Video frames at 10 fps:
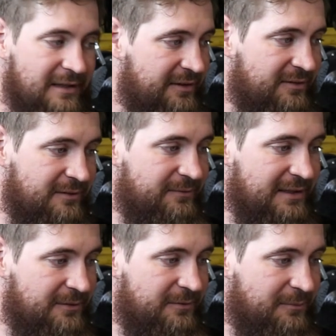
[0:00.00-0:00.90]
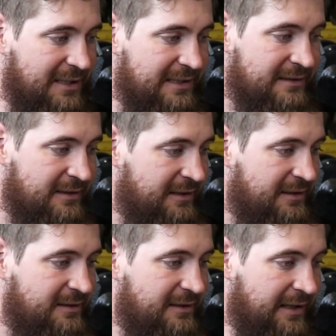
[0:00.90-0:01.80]
Excellent value for money.
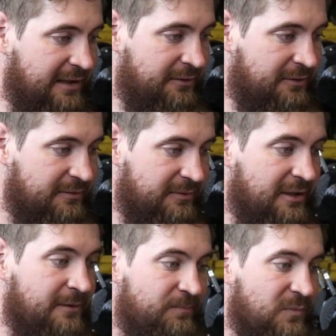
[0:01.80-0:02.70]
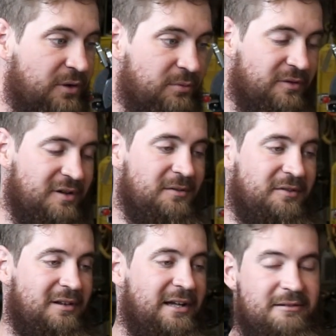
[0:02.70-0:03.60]
And, with
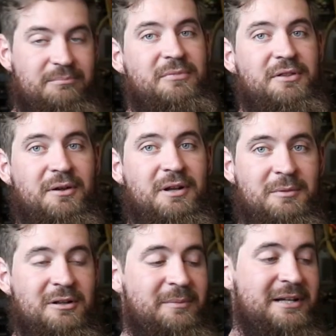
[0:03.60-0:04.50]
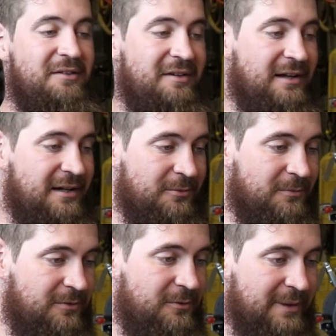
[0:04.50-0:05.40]
results like 30mm at
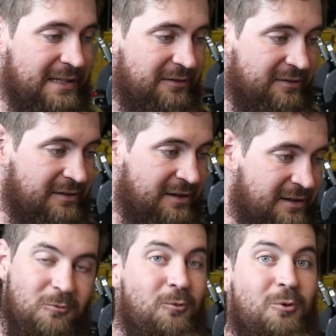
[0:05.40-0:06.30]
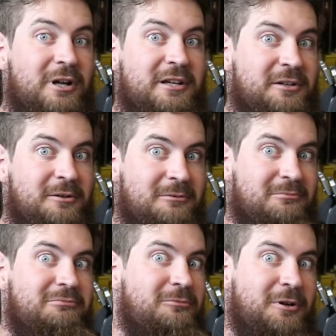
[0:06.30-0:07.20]
104 meters, what are
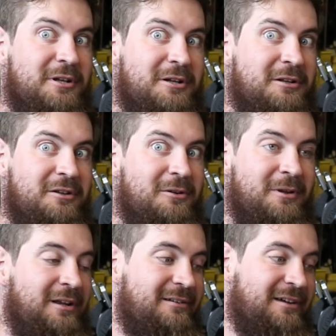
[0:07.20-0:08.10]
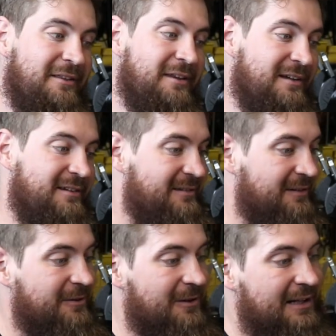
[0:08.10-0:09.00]
you going to do with it? I think
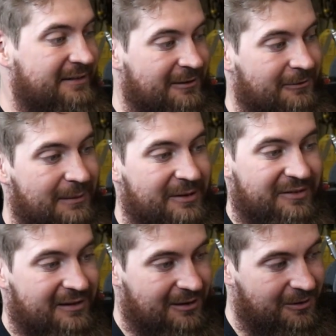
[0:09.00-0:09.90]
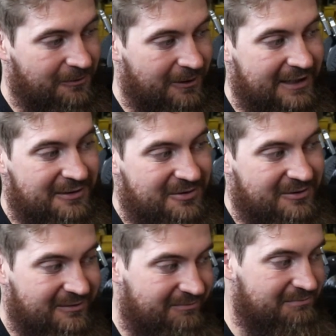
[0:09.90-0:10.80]
if you're hunting rabbits at long
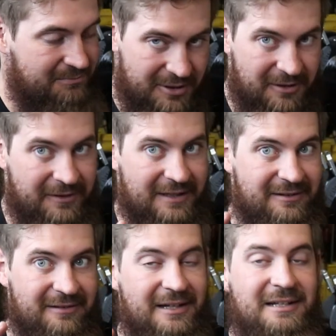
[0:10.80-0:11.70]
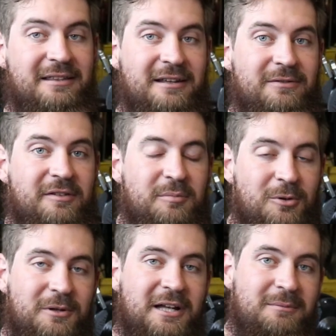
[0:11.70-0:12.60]
range, perfect. Anything for
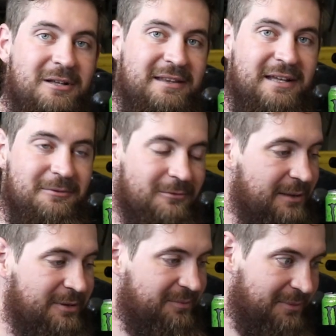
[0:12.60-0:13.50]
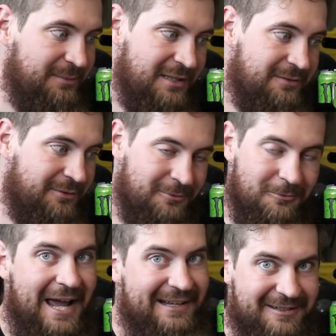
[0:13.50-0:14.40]
small game like that, rabbits, maybe even a
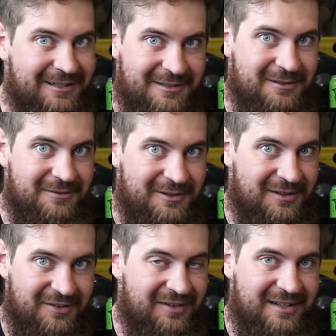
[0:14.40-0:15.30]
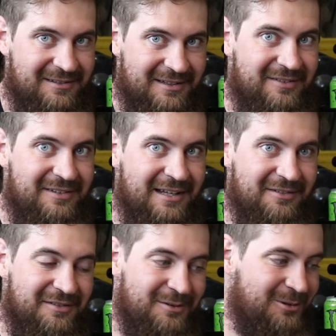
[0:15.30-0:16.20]
rat, If you can see it and he
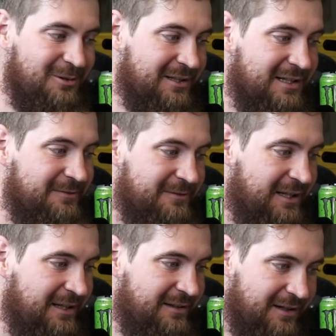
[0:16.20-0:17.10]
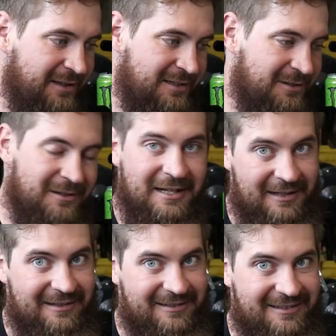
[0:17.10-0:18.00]
stands still long enough, I think you could
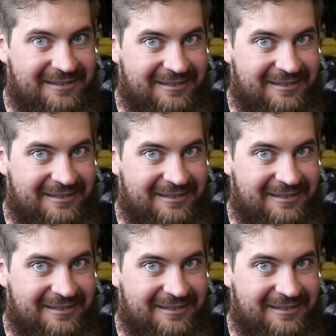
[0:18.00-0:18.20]
hit it.